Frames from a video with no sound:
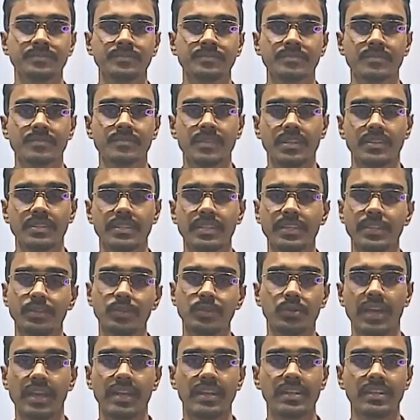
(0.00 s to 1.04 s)
Then you
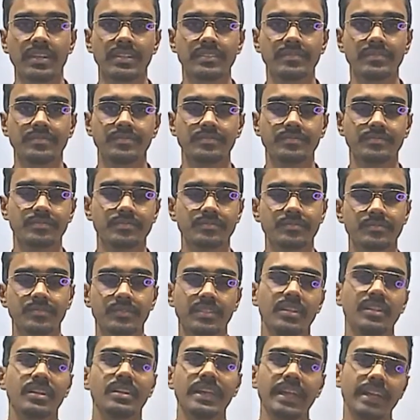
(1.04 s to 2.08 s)
can
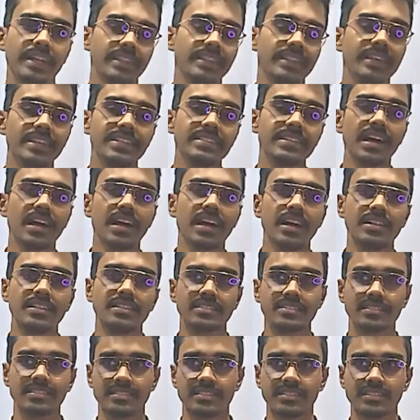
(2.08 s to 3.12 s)
get the results,
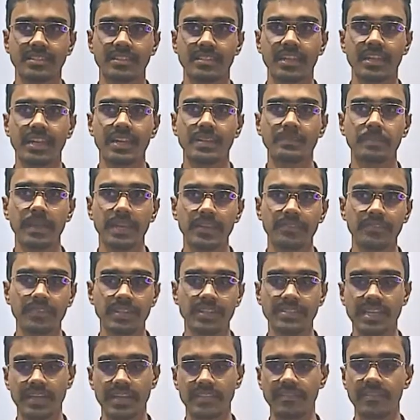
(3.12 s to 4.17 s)
right? Benefits,
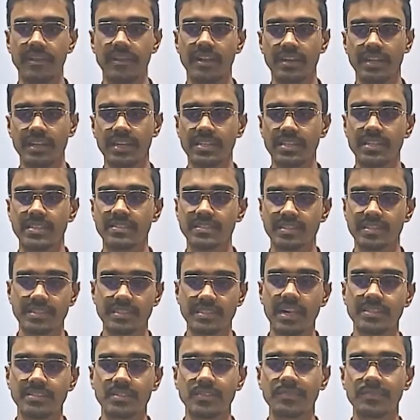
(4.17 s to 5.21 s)
advantages, results
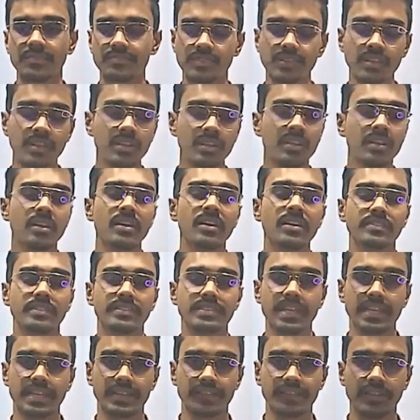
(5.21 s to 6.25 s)
of the
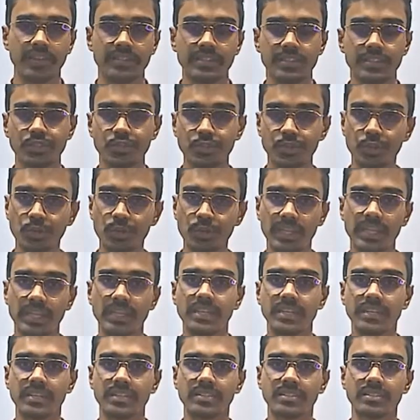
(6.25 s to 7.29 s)
sacrifices you do here
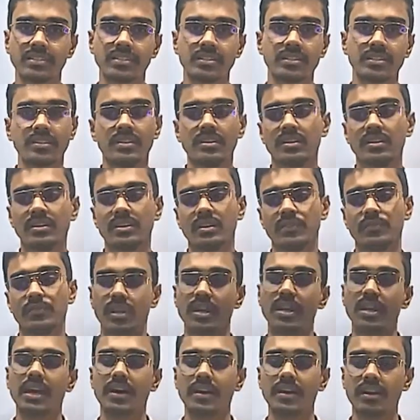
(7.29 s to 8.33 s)
for
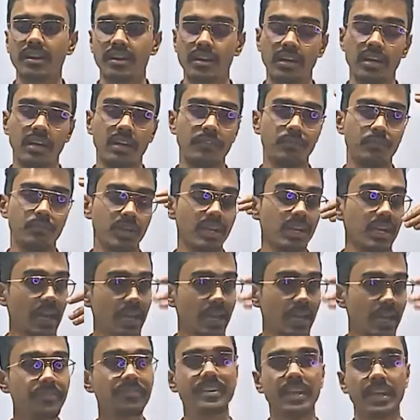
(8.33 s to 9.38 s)
a
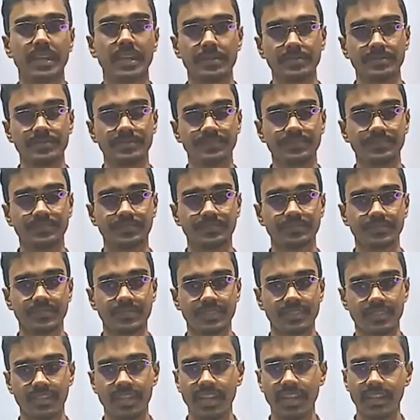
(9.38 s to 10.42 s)
lifetime,
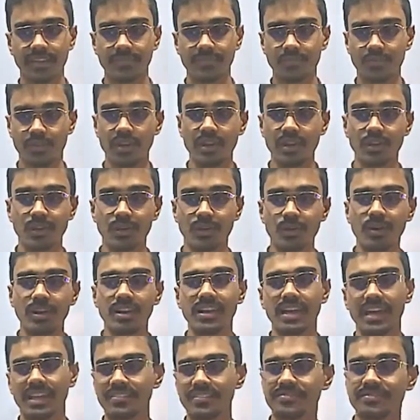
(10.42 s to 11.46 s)
right? For a long
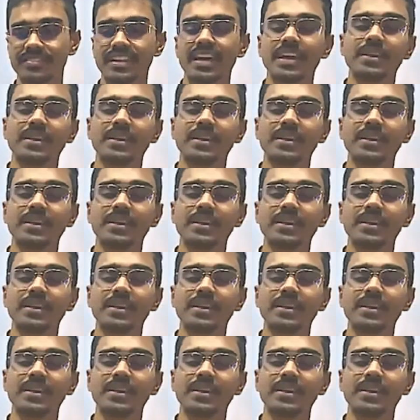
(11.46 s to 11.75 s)
lifetime.